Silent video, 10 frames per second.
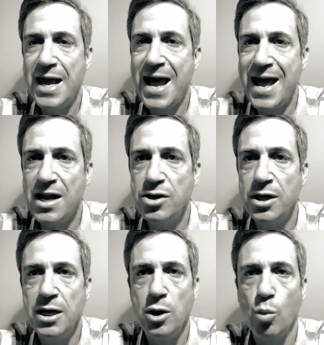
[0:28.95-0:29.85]
And
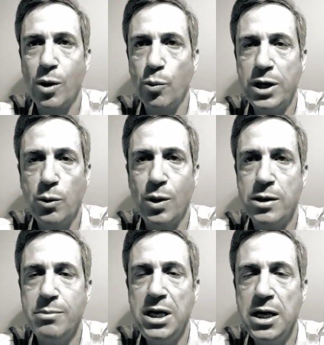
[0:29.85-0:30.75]
when, we, when the
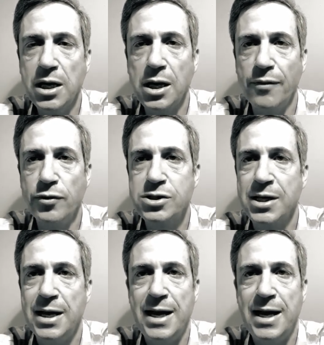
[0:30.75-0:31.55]
media covers